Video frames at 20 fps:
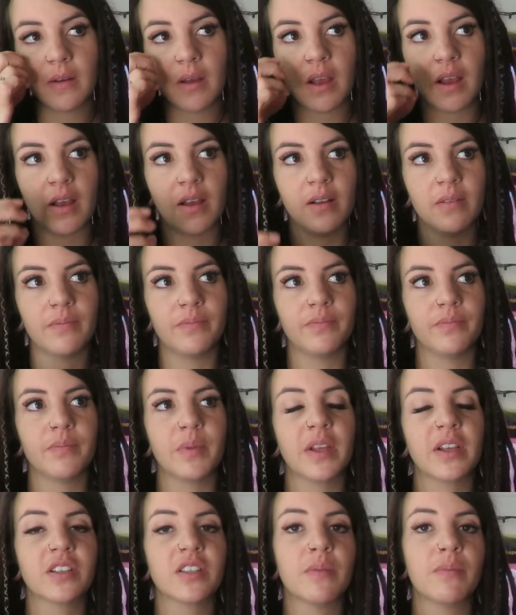Um,
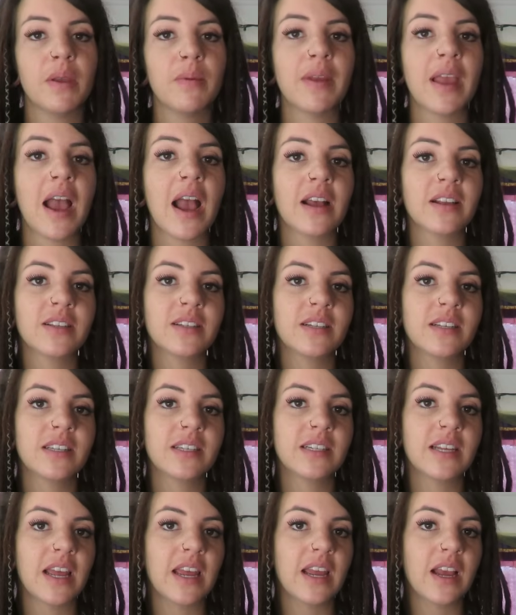because the baby has to
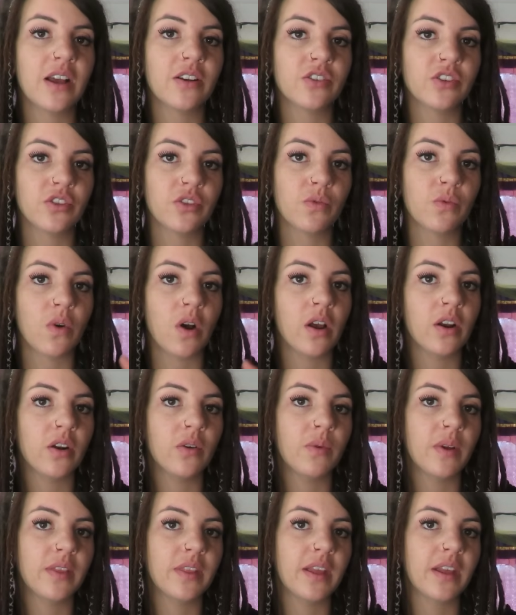stay under the water
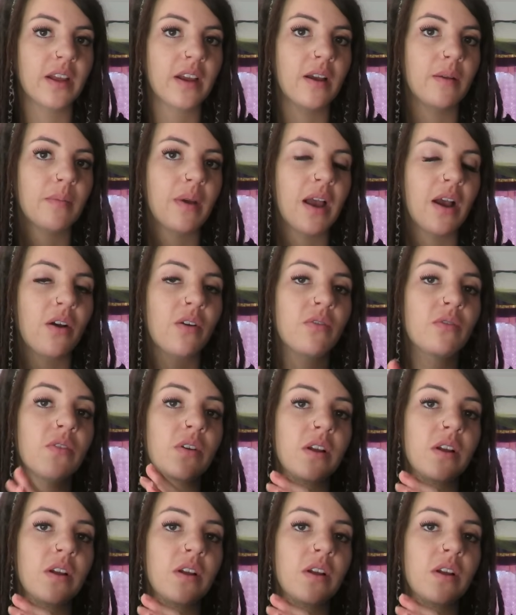when they come out